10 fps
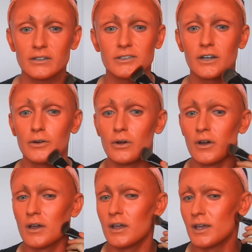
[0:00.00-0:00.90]
So
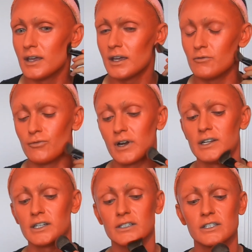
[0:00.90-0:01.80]
it really
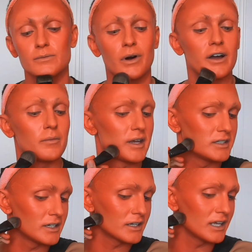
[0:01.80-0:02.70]
does inspire me
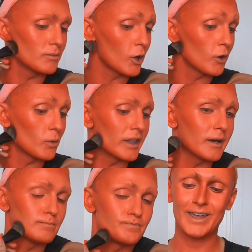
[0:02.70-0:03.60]
to keep going with
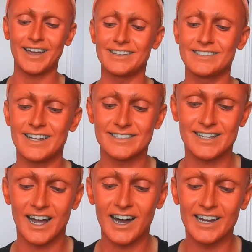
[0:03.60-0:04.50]
it. Okay, let's
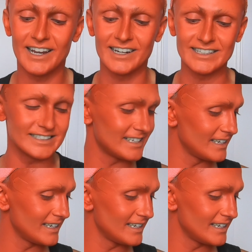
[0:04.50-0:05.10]
highlight.